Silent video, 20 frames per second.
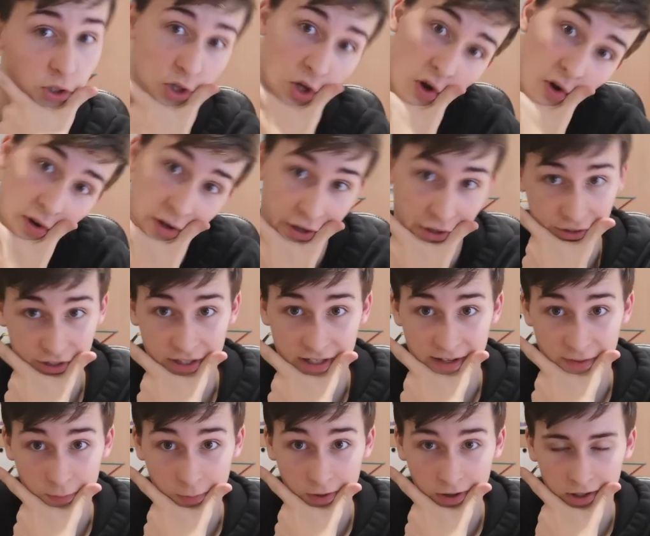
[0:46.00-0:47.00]

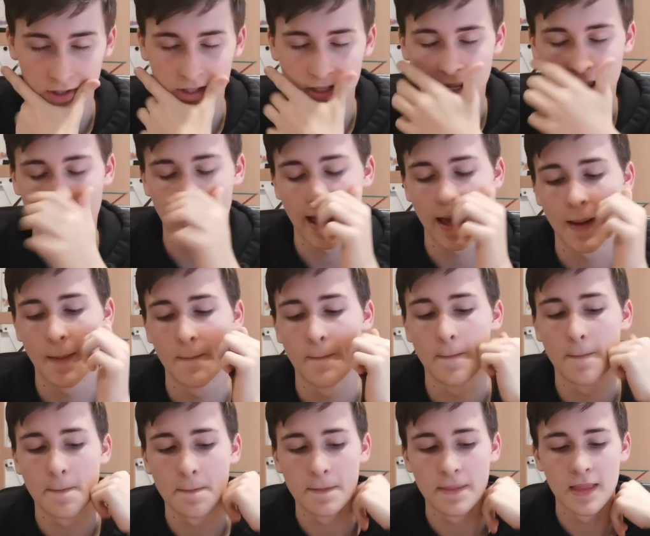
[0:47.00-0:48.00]
curiosity what?
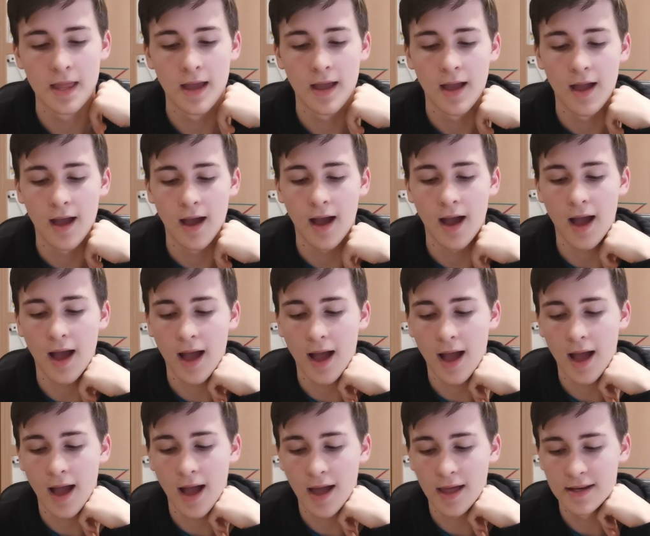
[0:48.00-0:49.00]
And
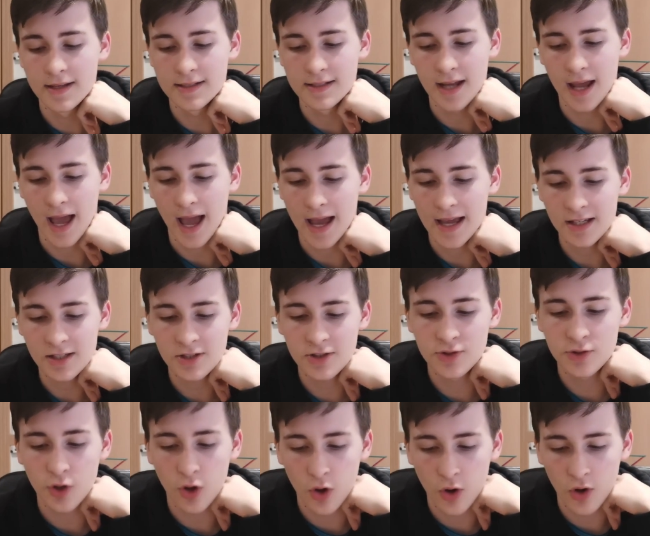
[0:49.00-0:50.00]
I
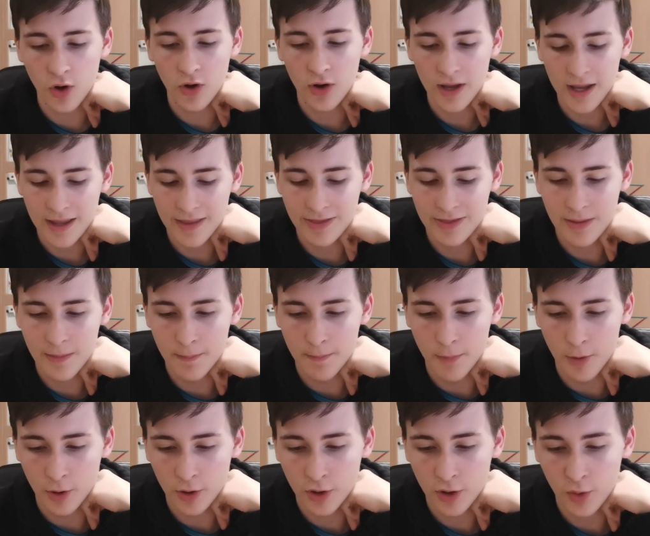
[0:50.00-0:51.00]
saw in the
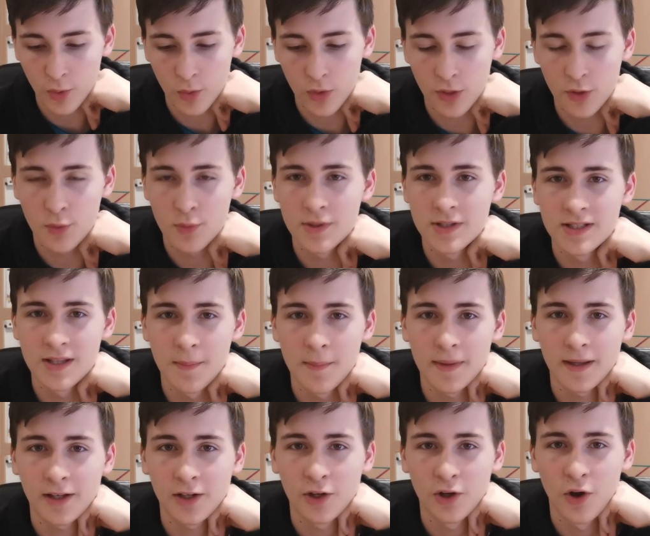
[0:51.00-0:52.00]
book there was
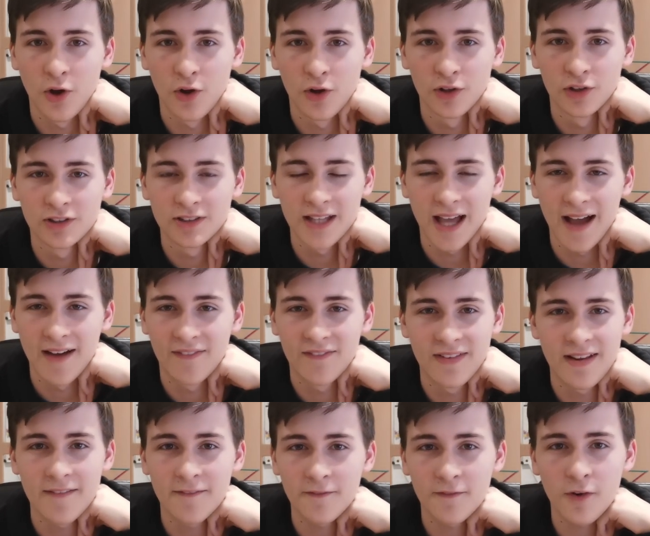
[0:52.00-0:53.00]
something called a
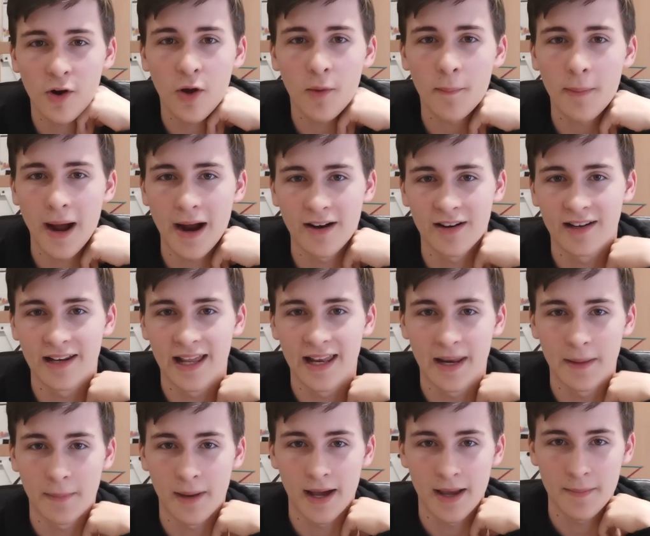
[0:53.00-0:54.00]
Flipflop
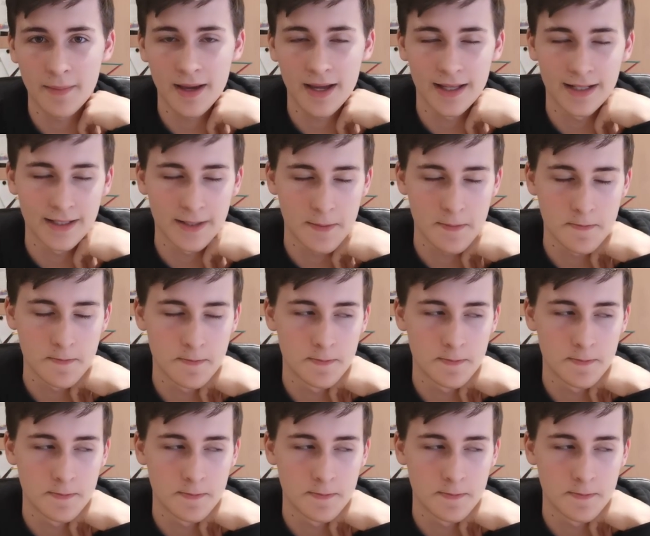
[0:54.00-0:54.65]
Parallelepiped.